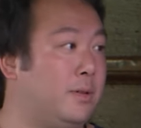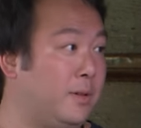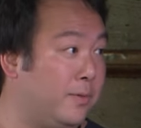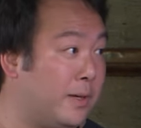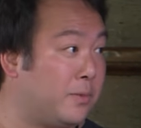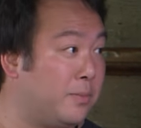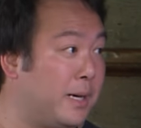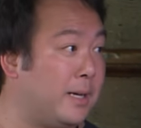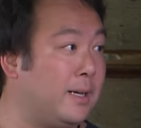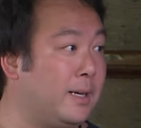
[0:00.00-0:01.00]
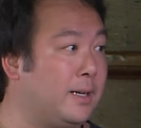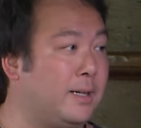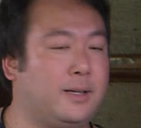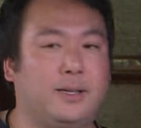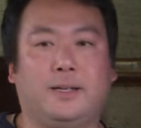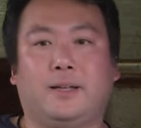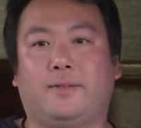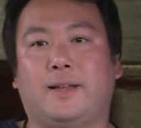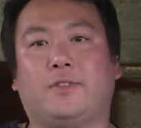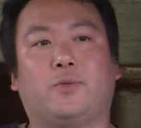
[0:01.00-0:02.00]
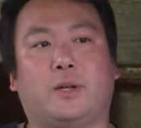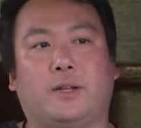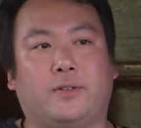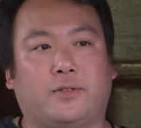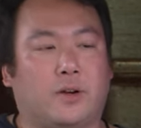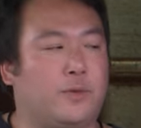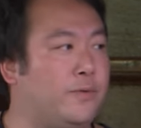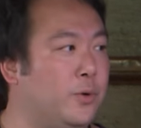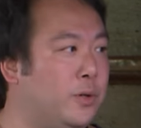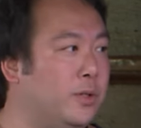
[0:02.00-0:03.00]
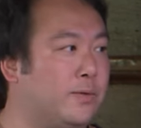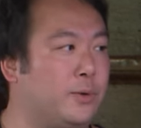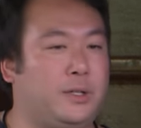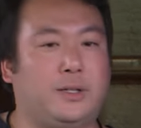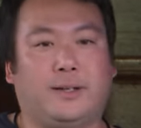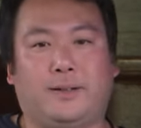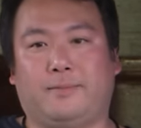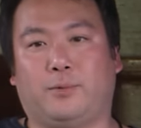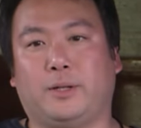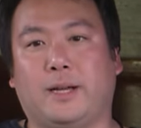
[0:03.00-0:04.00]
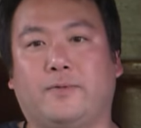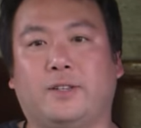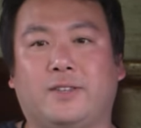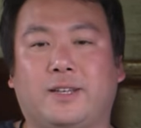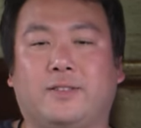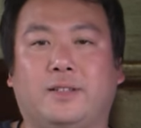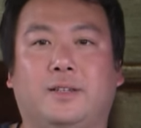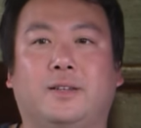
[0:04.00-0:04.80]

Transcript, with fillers: investment banking, and that's when I discovered food delivery really out of necessity,